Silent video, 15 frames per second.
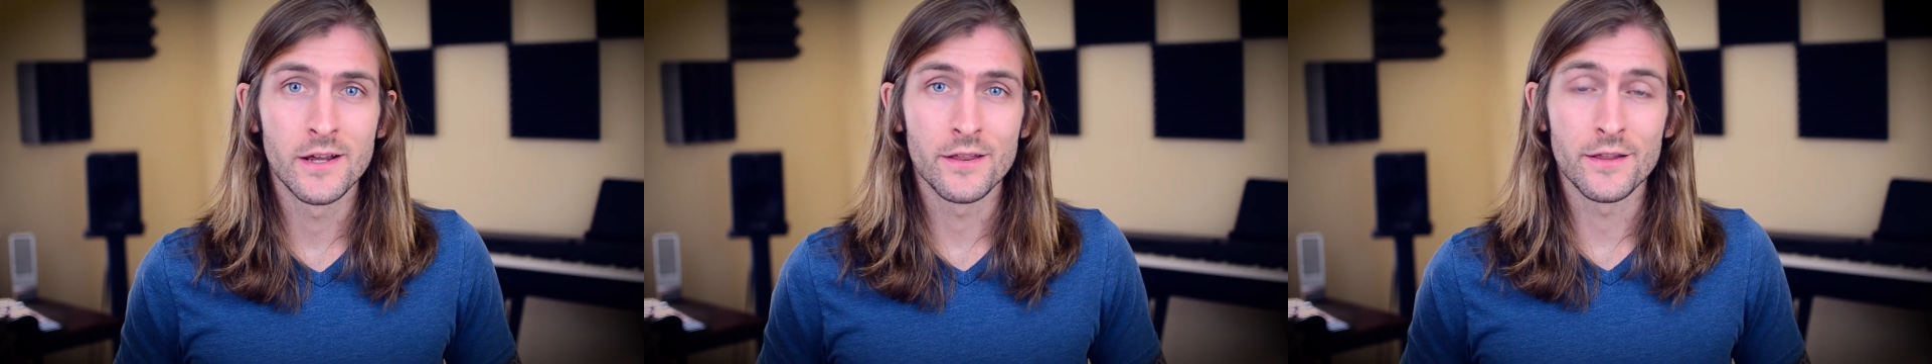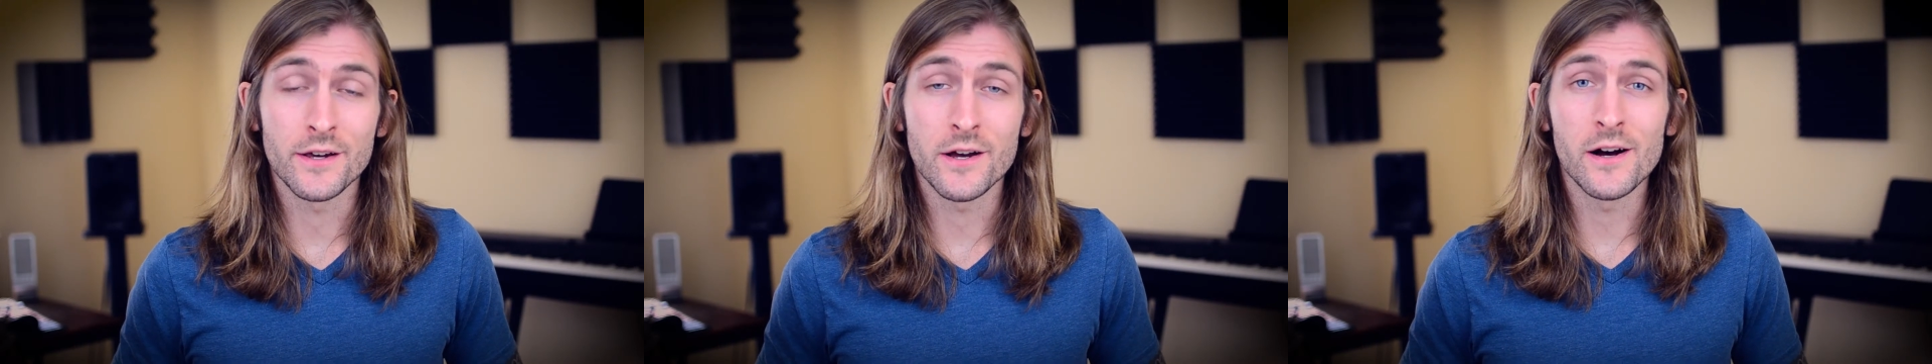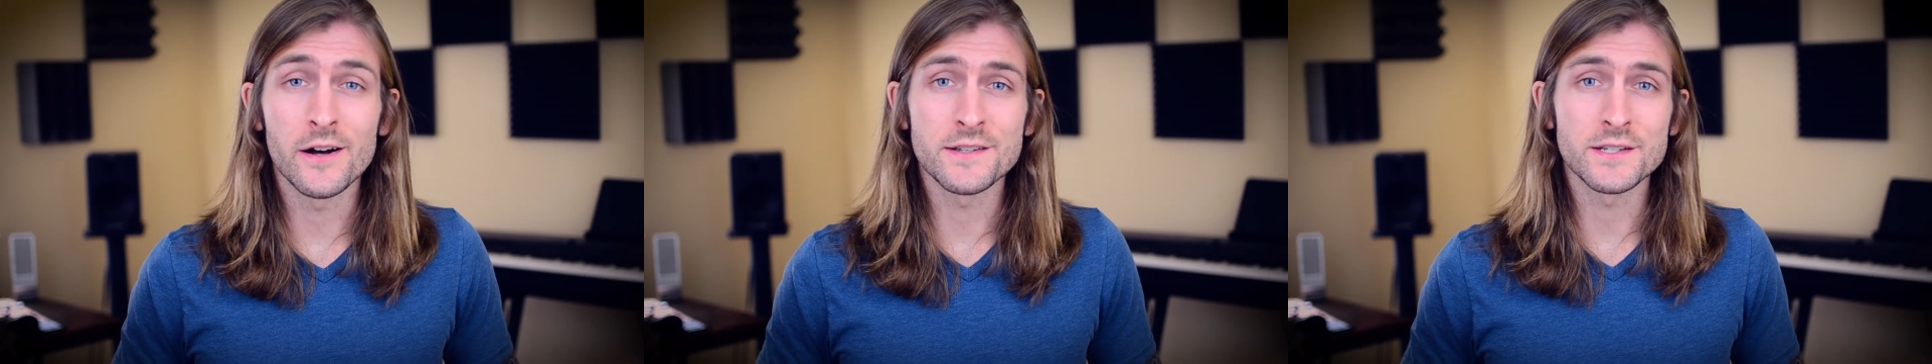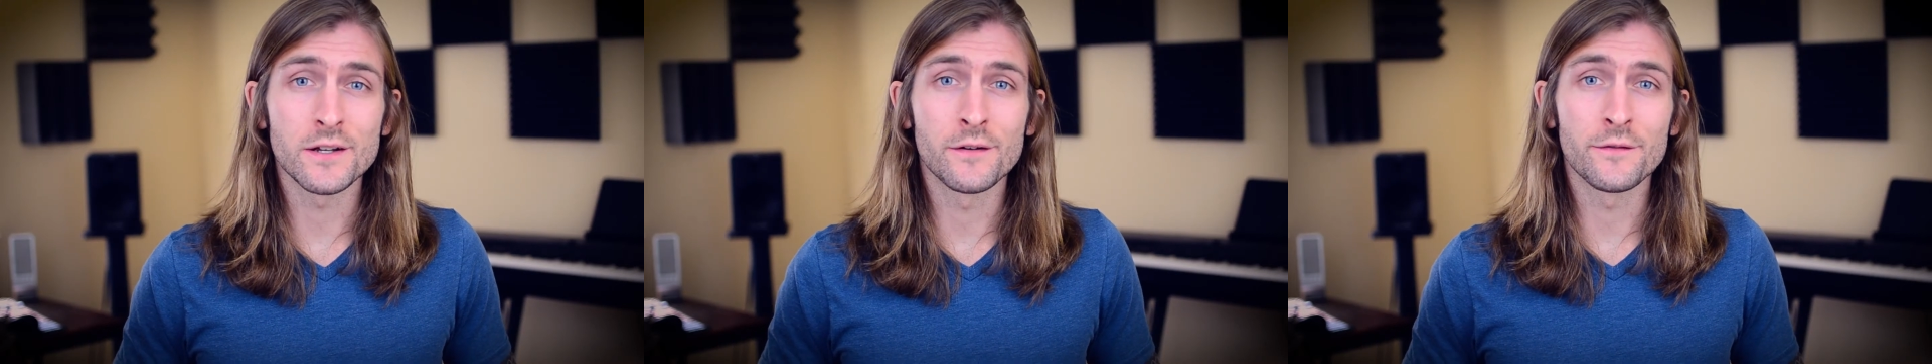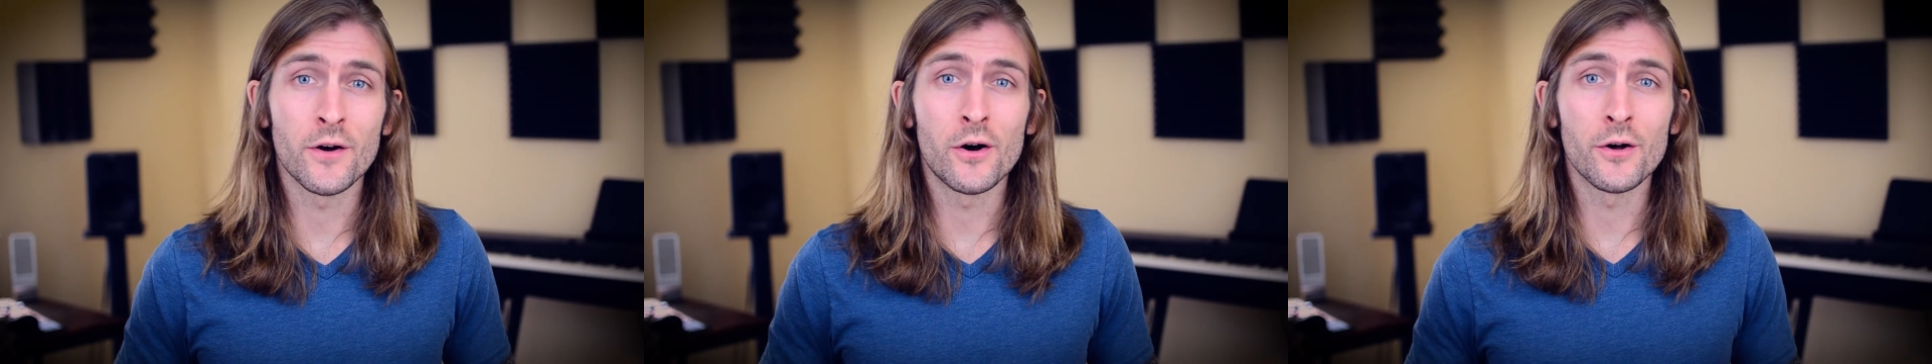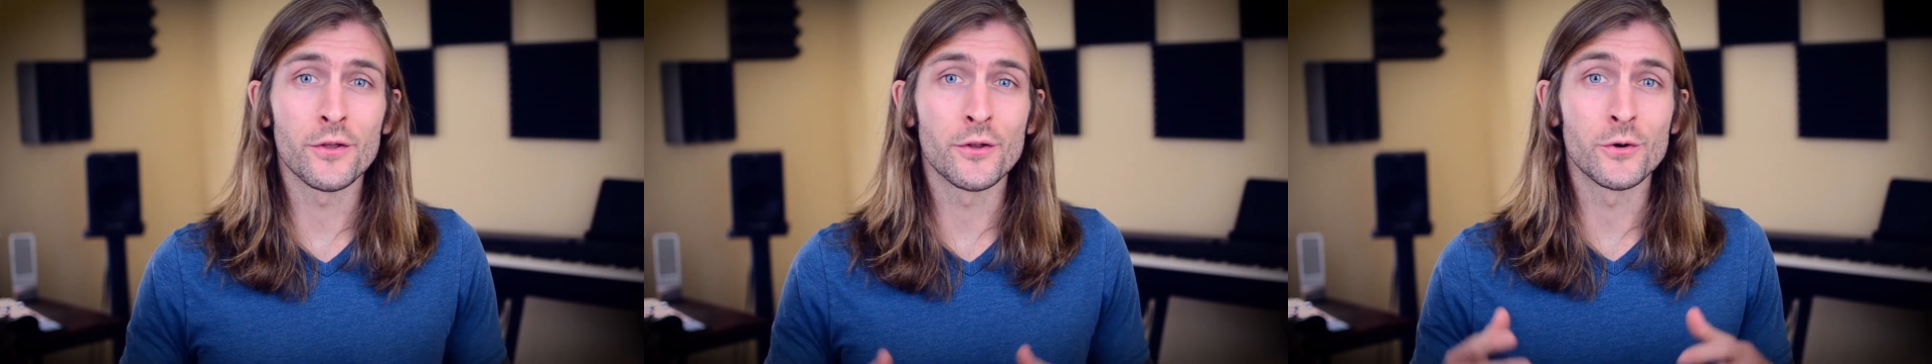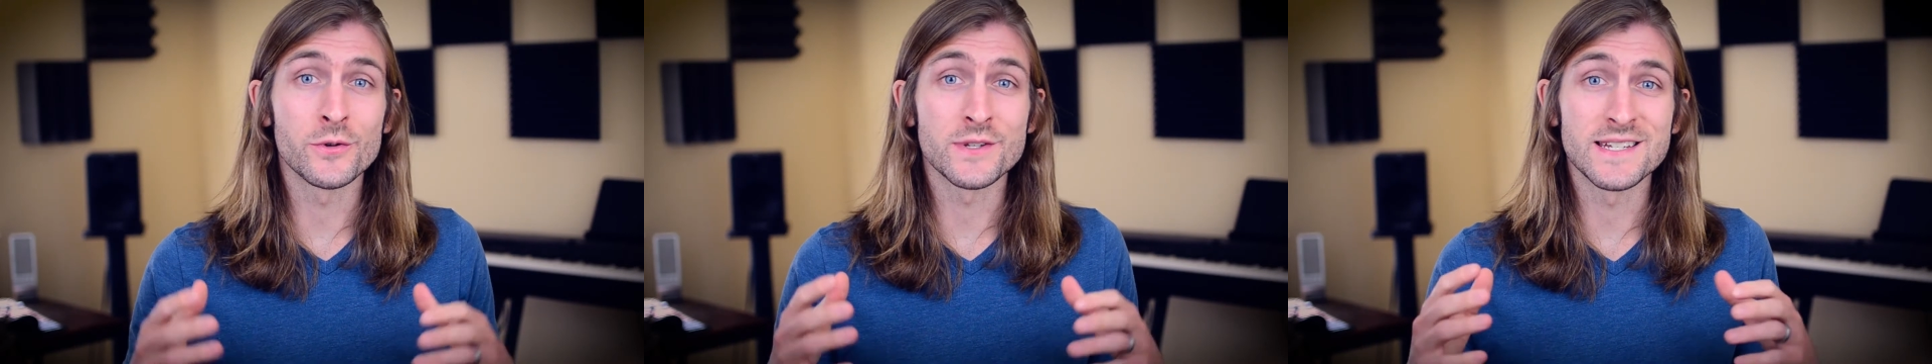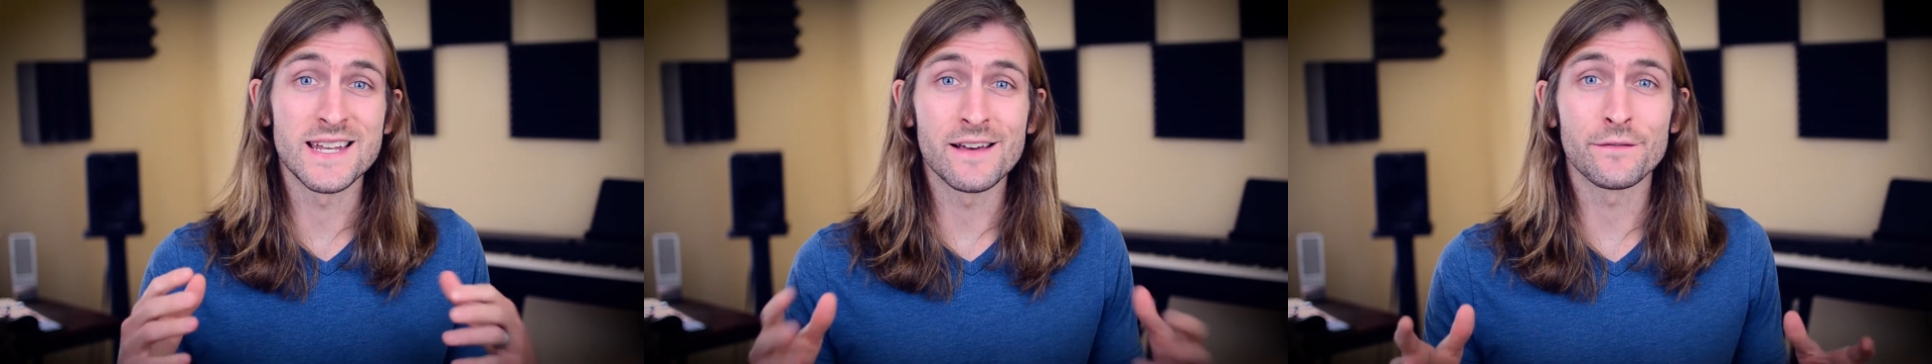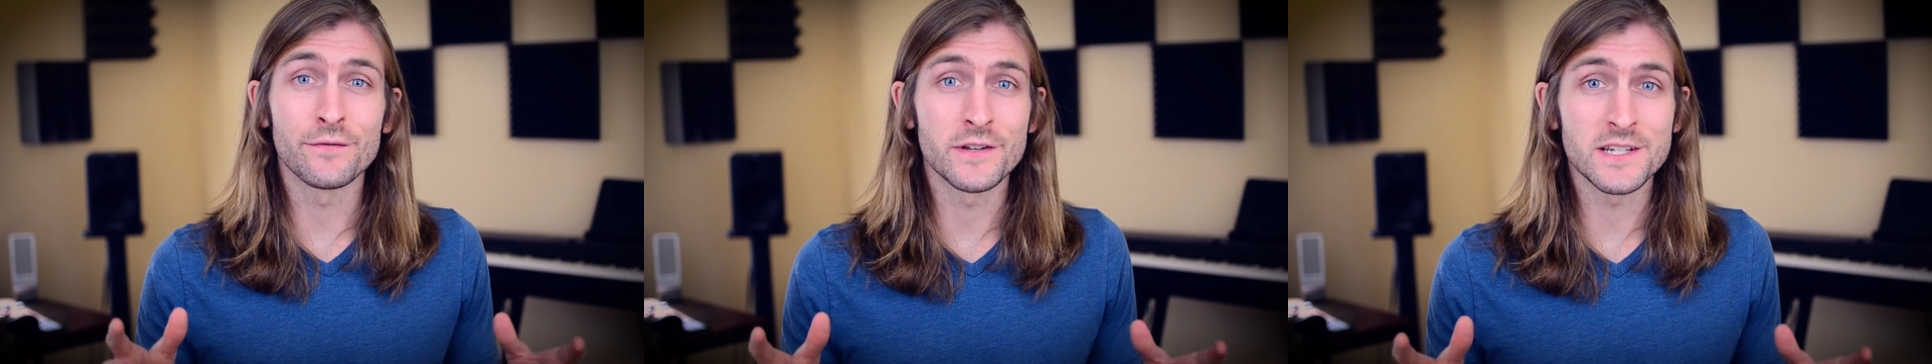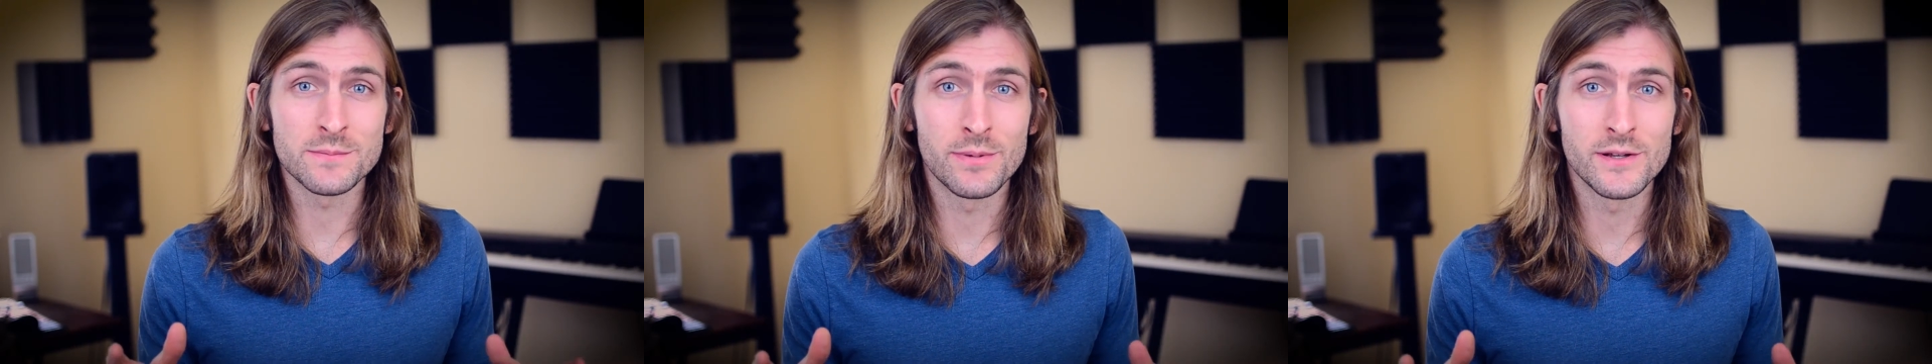the cause of all those
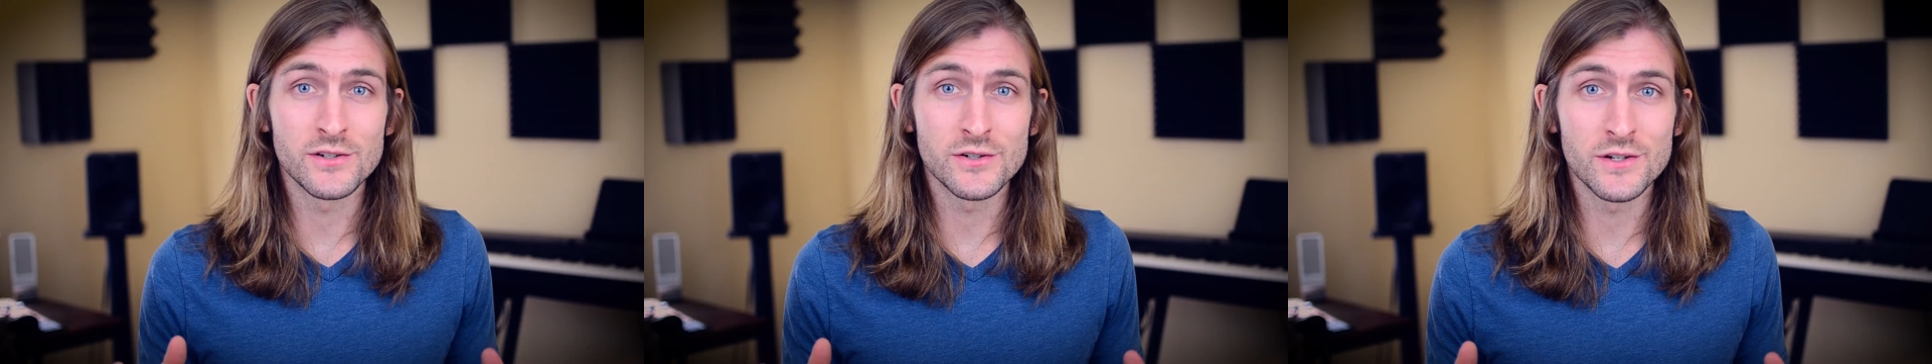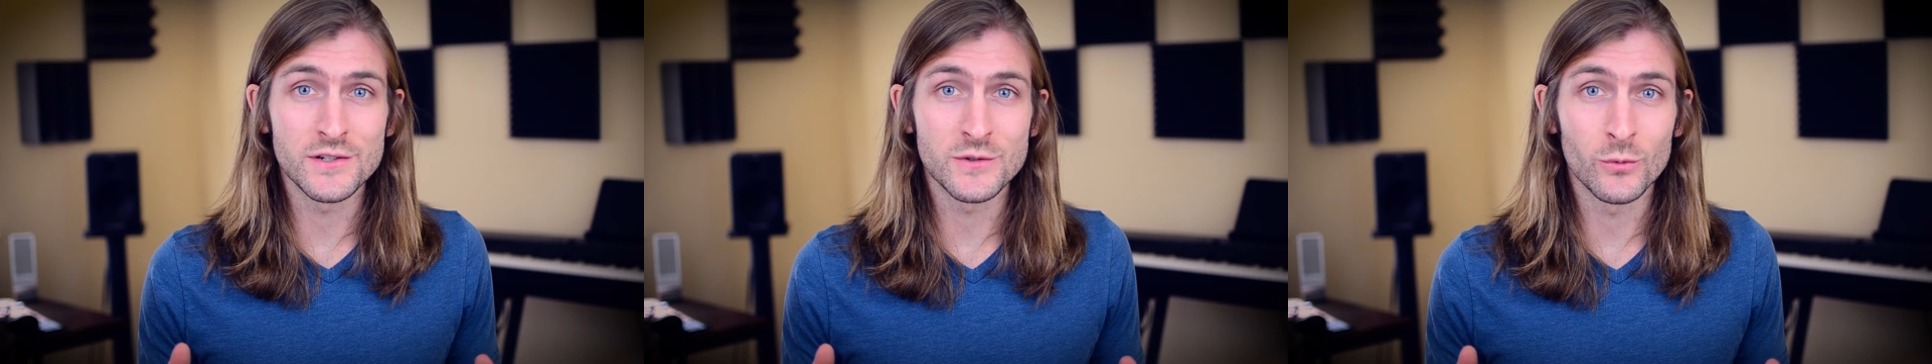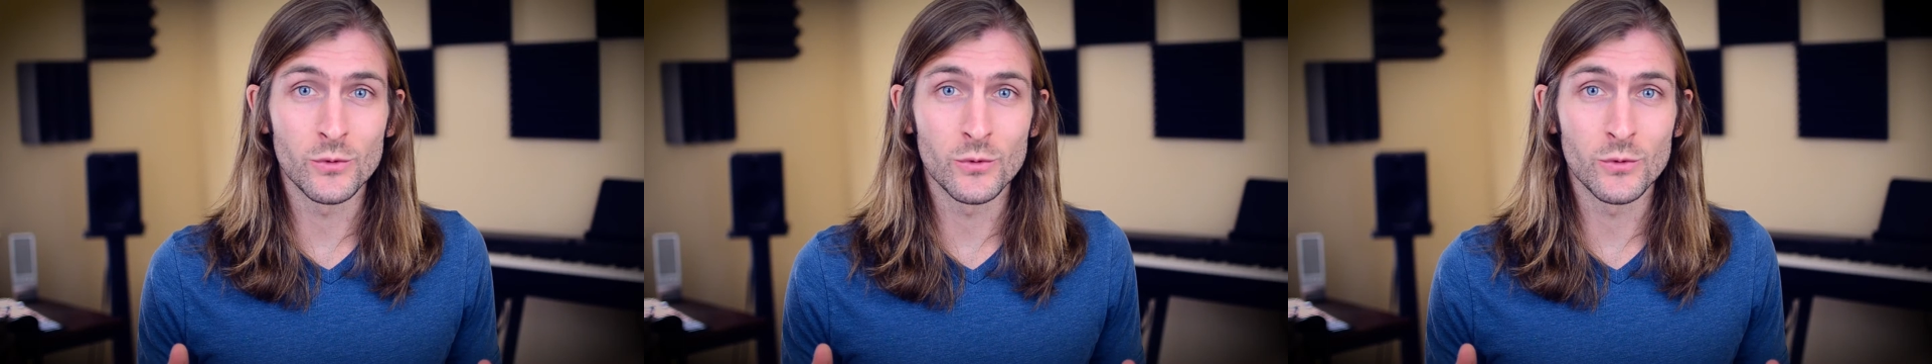Netflix binges,